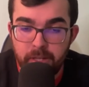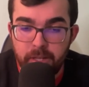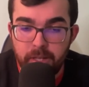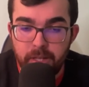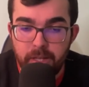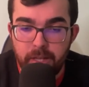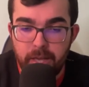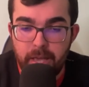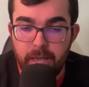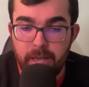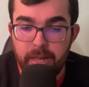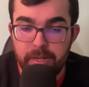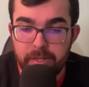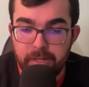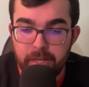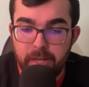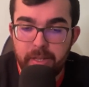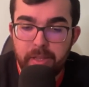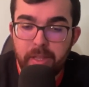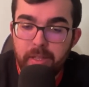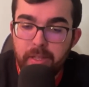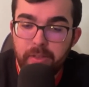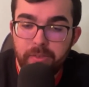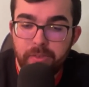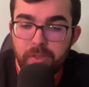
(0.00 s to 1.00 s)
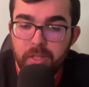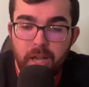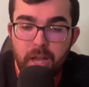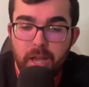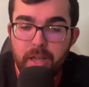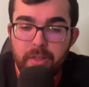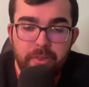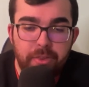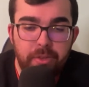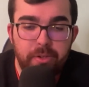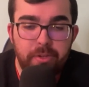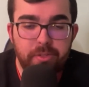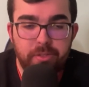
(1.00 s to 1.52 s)
And yeah, the
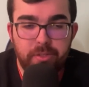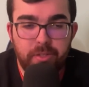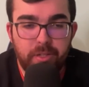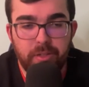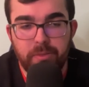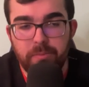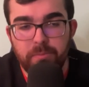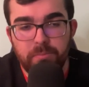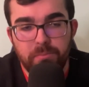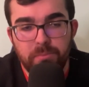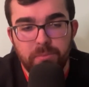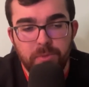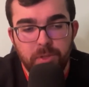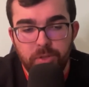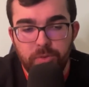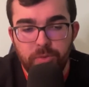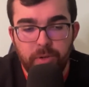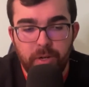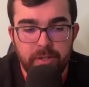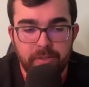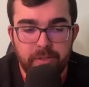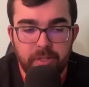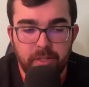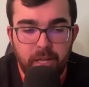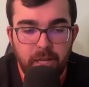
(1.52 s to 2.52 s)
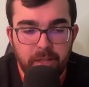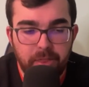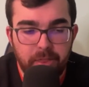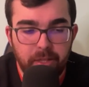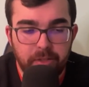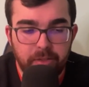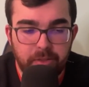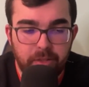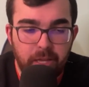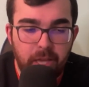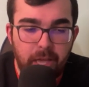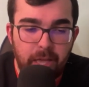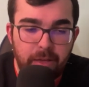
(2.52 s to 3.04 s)
Islanders, like, granted, I
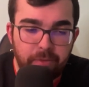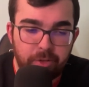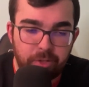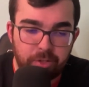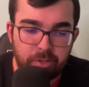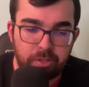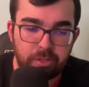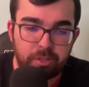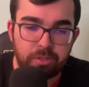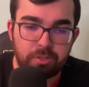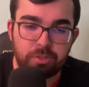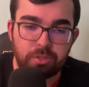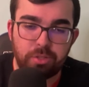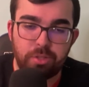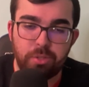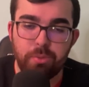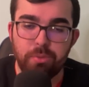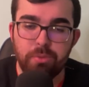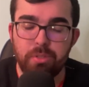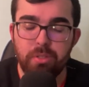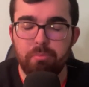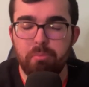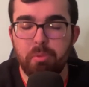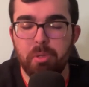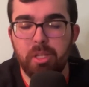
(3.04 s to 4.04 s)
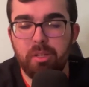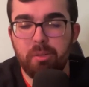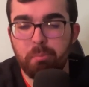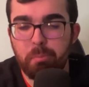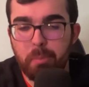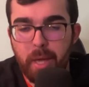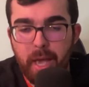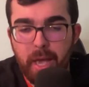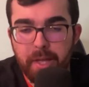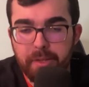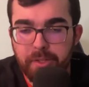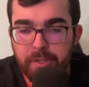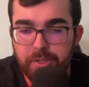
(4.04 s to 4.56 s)
think they have a good excuse of being
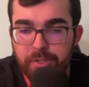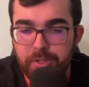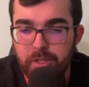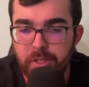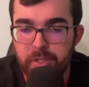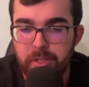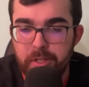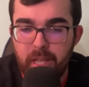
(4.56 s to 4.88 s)
bad this year.